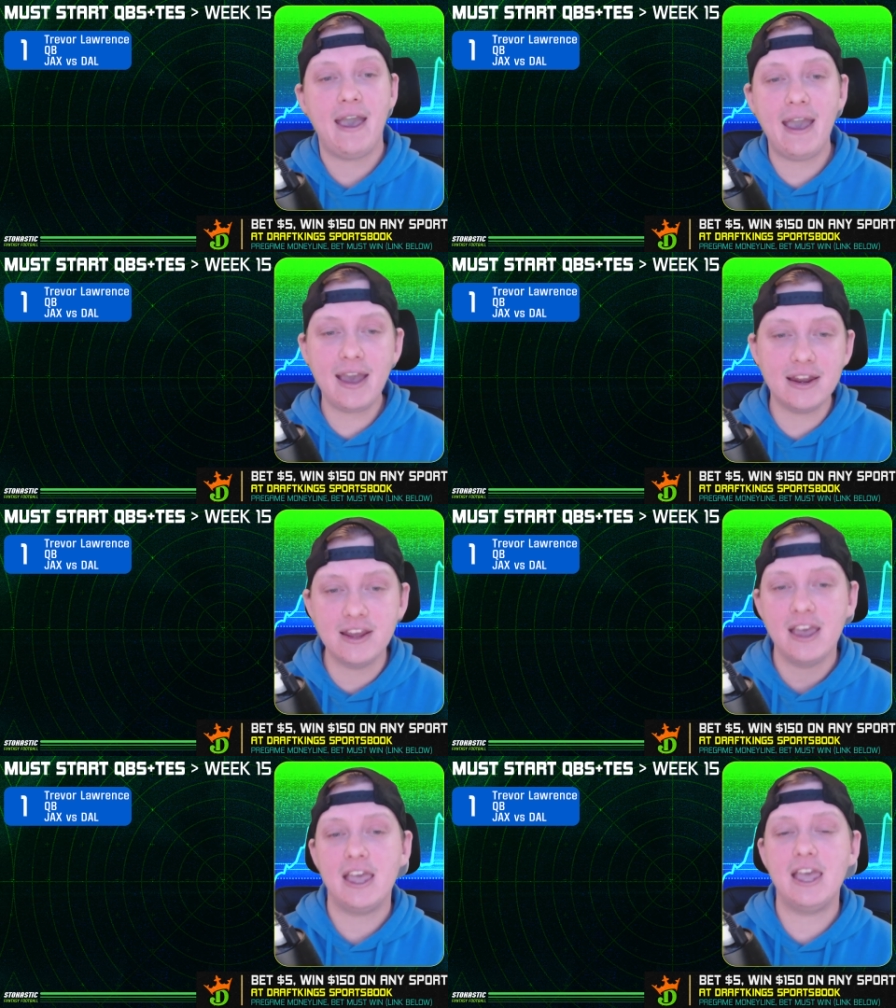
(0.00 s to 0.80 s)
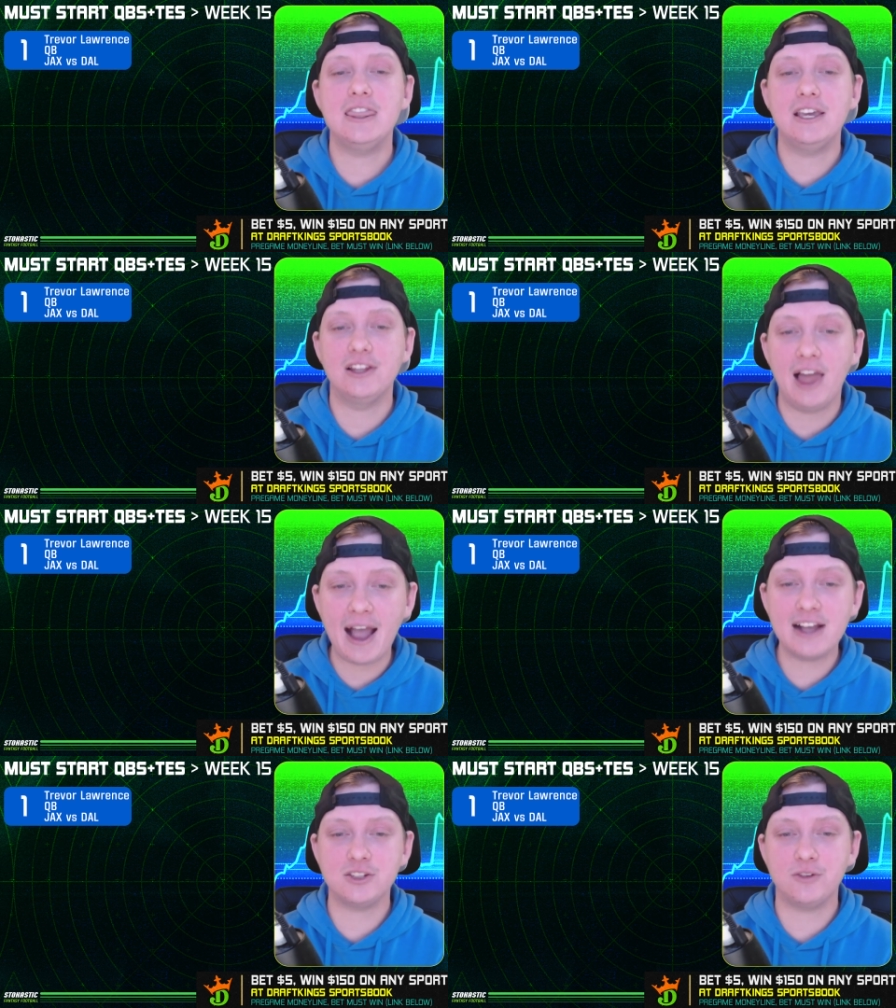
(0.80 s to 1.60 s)
And in the
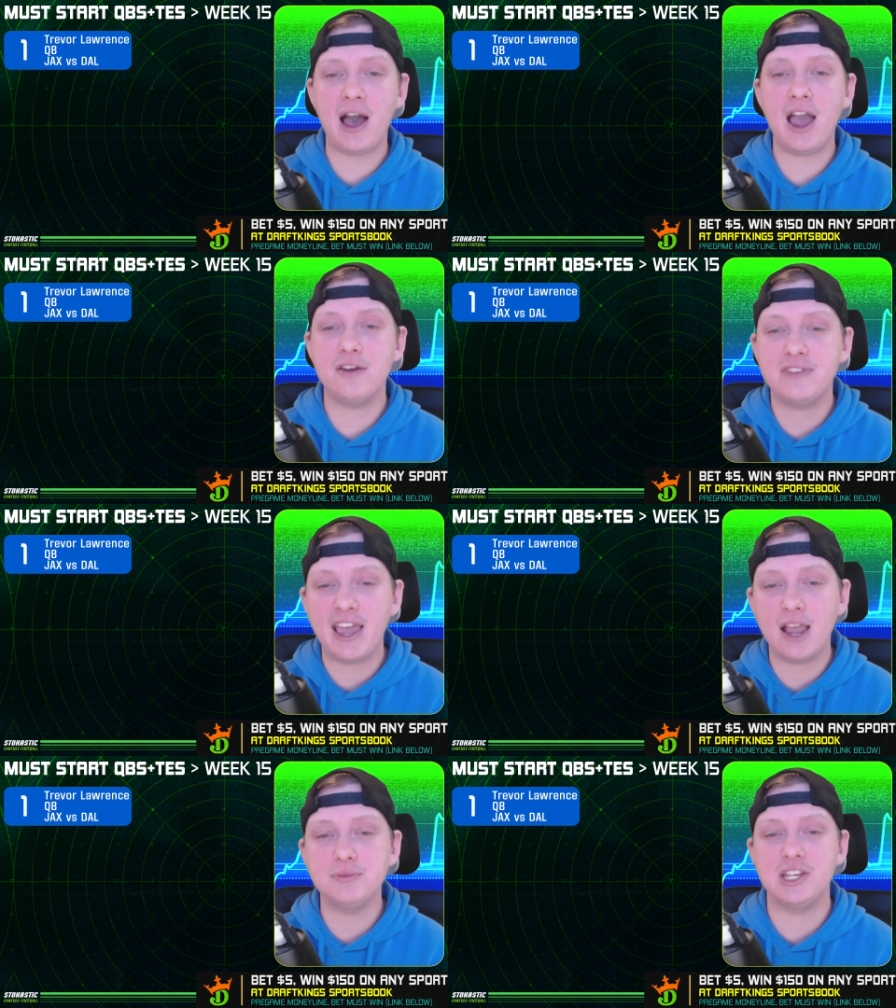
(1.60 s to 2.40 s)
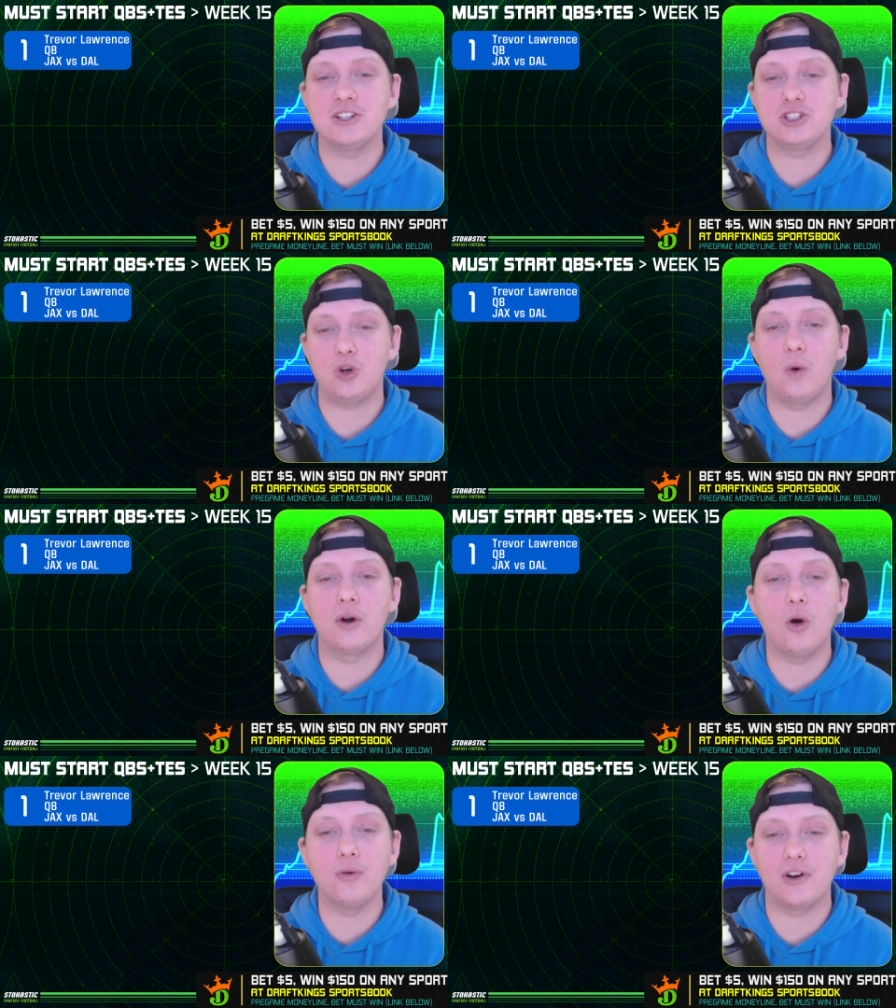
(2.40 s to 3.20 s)
last five games, he has scored
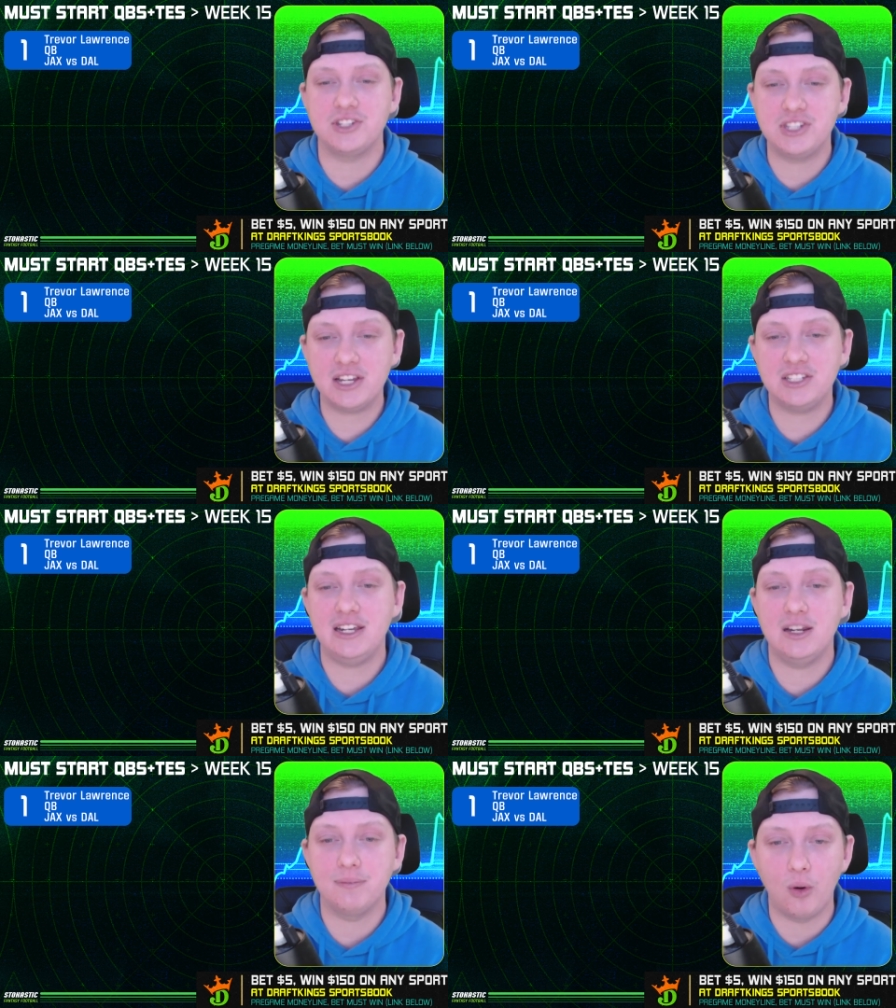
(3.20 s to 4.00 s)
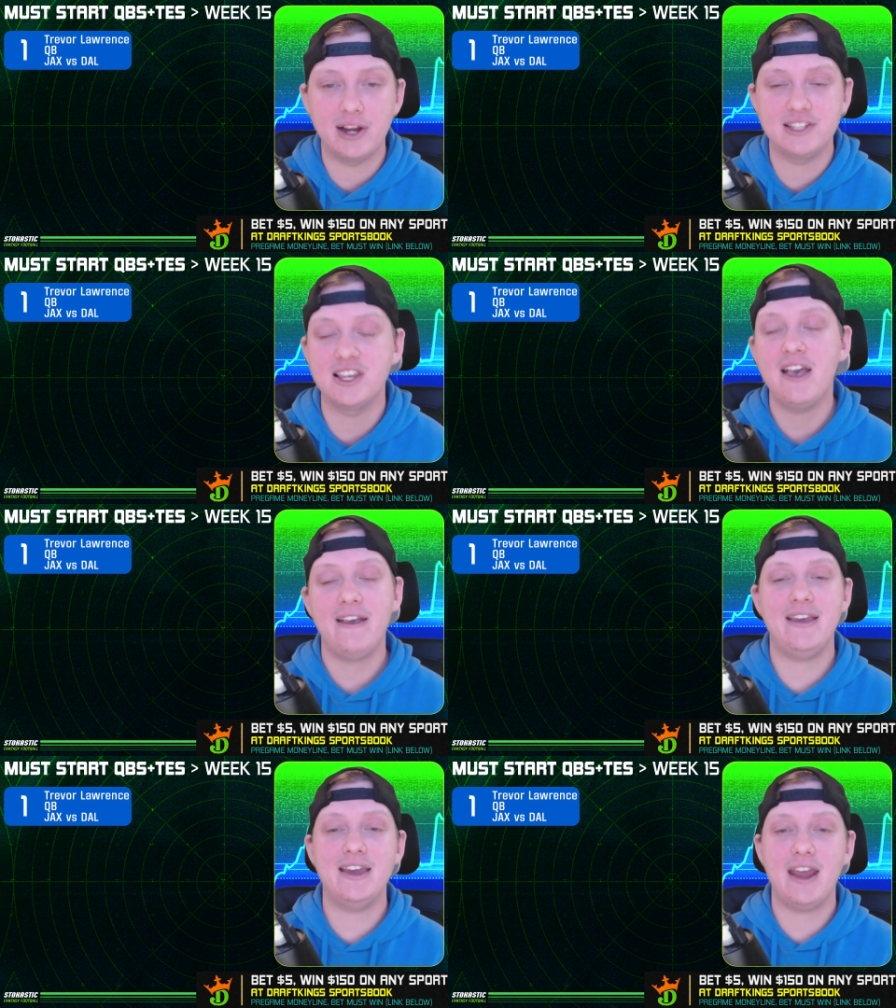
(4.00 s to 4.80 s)
over sixteen points
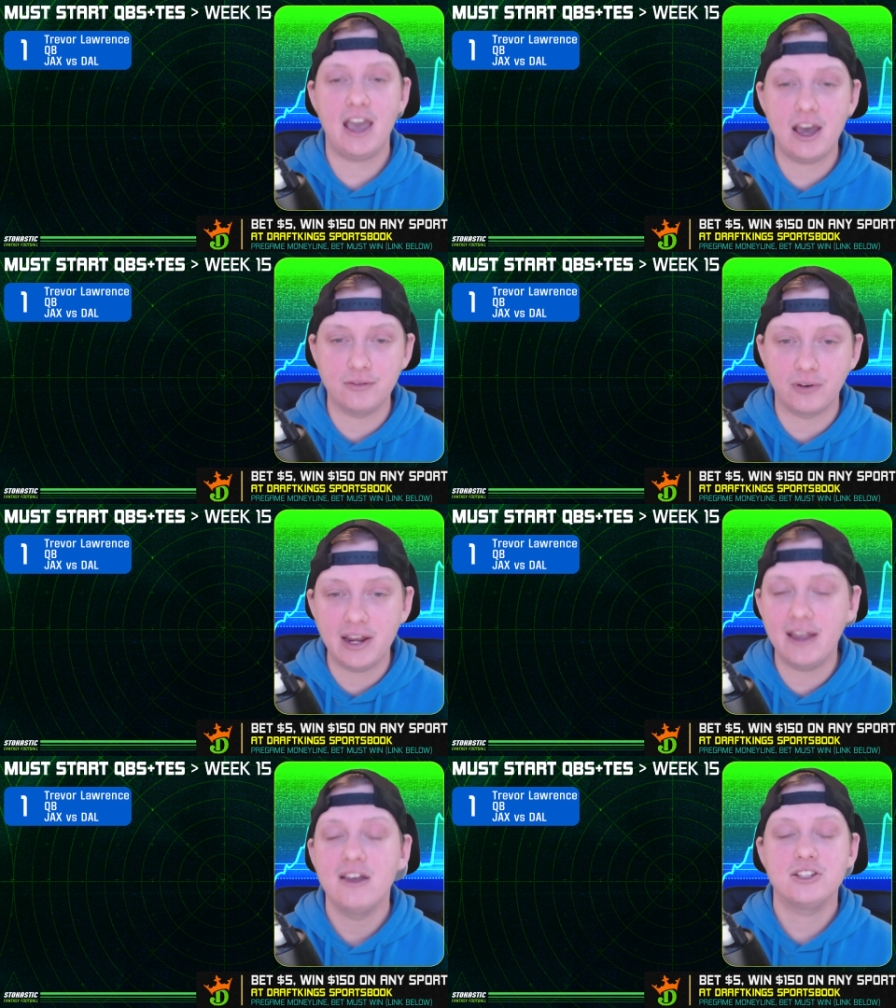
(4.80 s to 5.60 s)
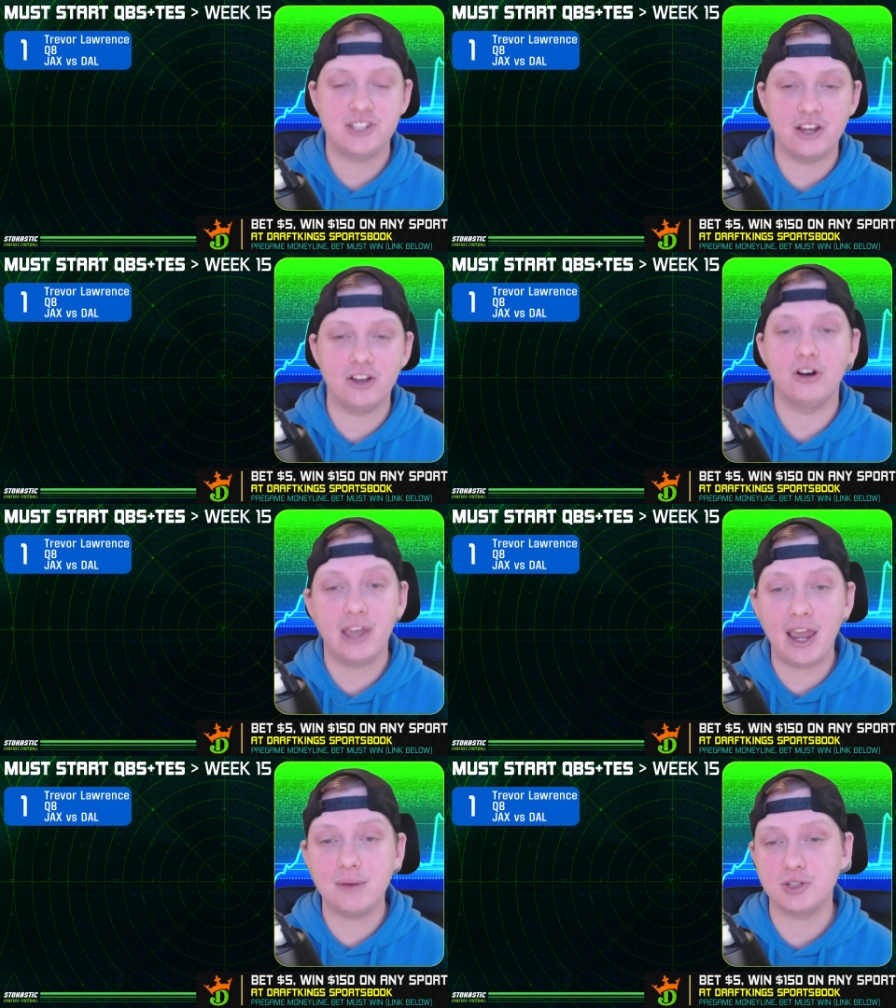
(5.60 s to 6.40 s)
in every single
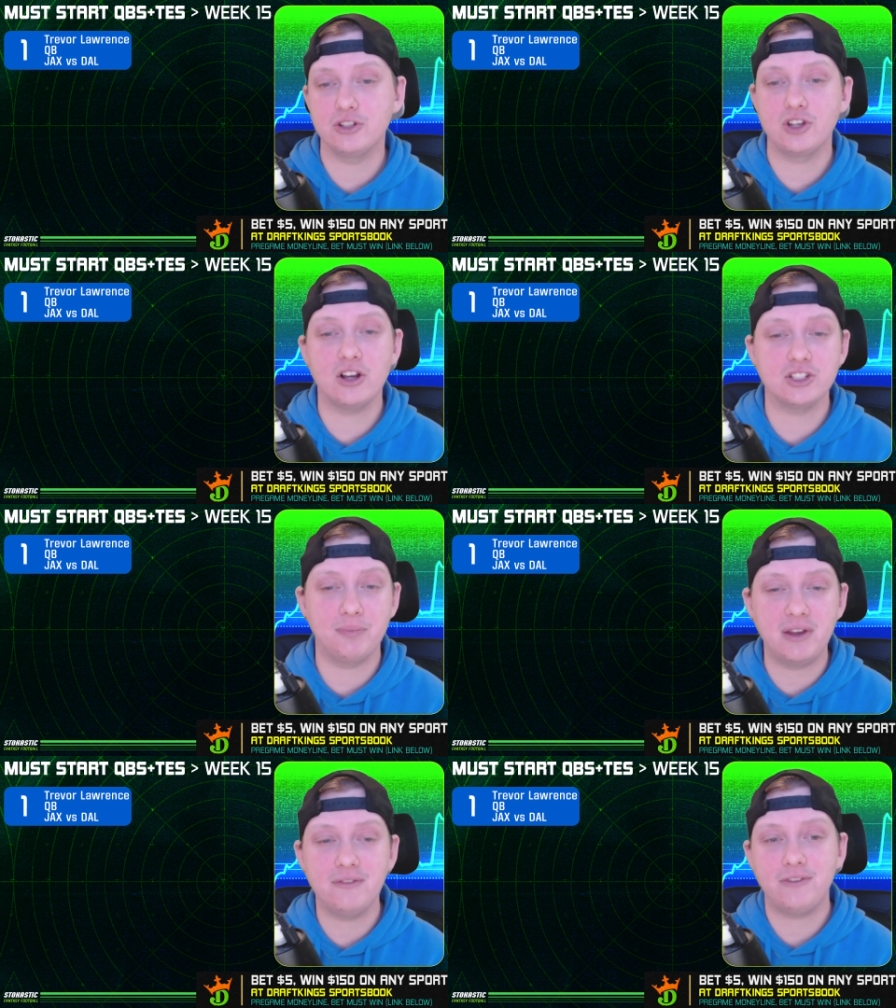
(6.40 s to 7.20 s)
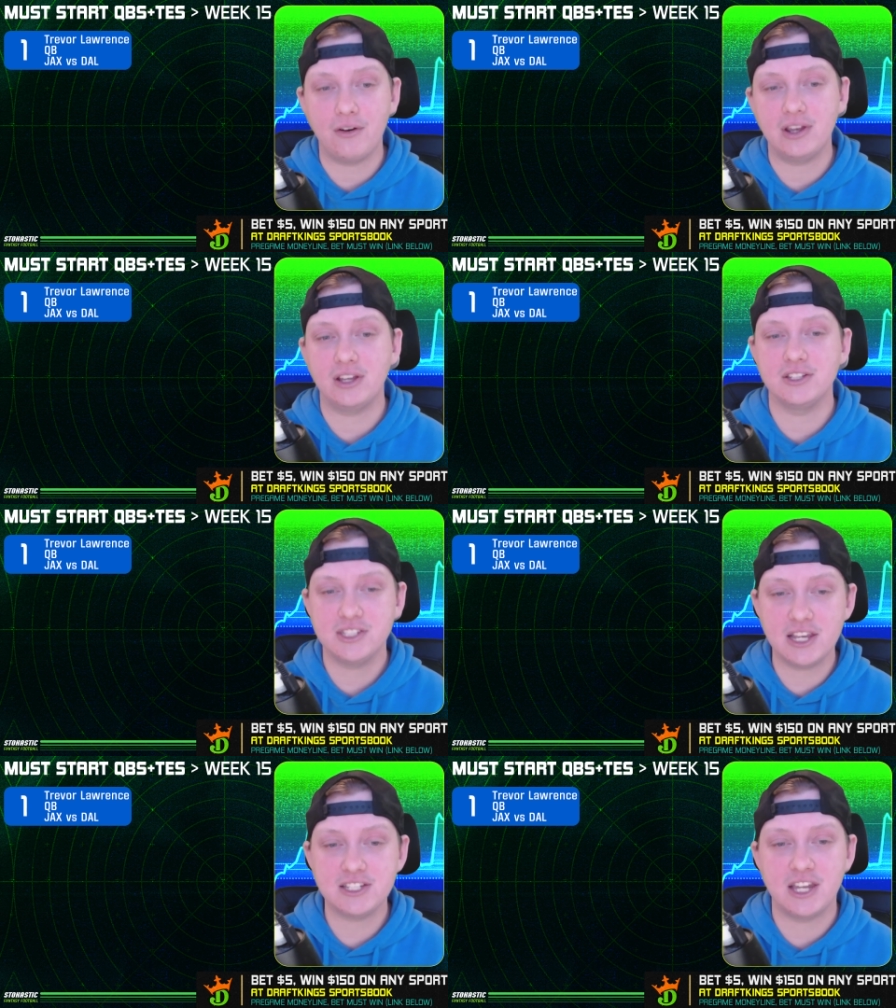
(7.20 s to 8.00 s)
game, so he's also been very
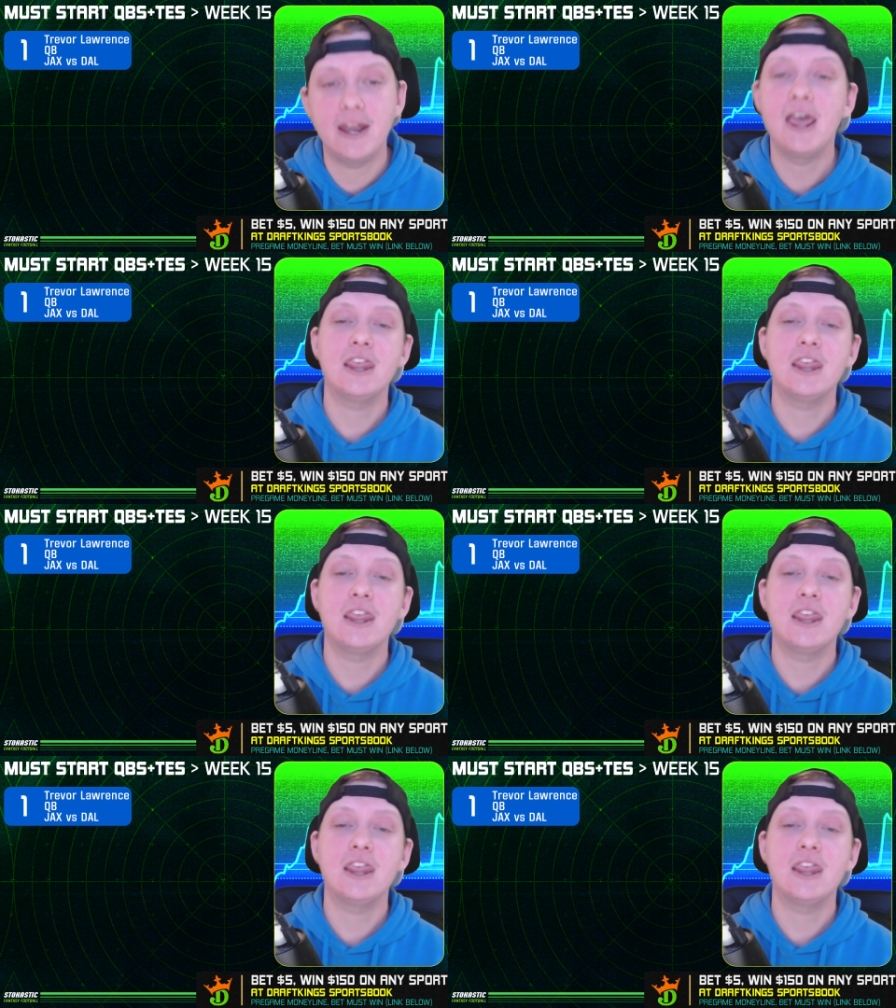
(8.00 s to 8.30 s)
consistent.